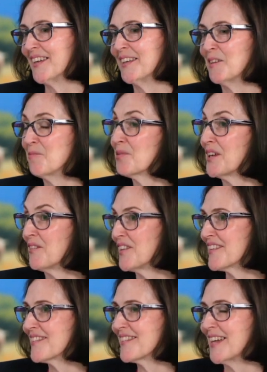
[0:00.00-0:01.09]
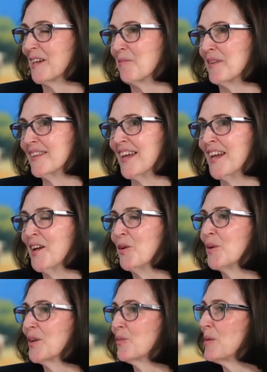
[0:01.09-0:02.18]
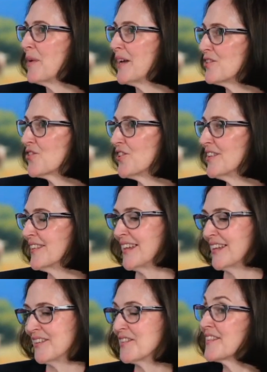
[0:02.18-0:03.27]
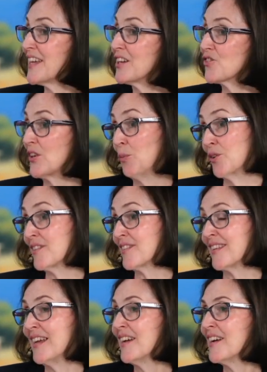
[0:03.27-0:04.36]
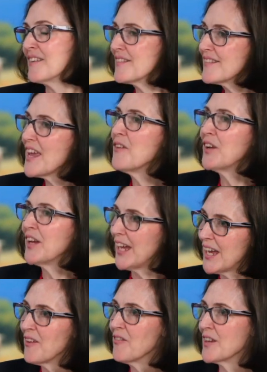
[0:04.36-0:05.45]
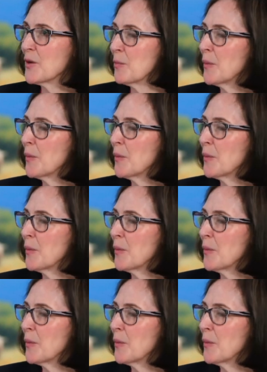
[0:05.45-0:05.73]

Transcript: in the previous segment when we mentioned that the sanctuary was a safe haven, a,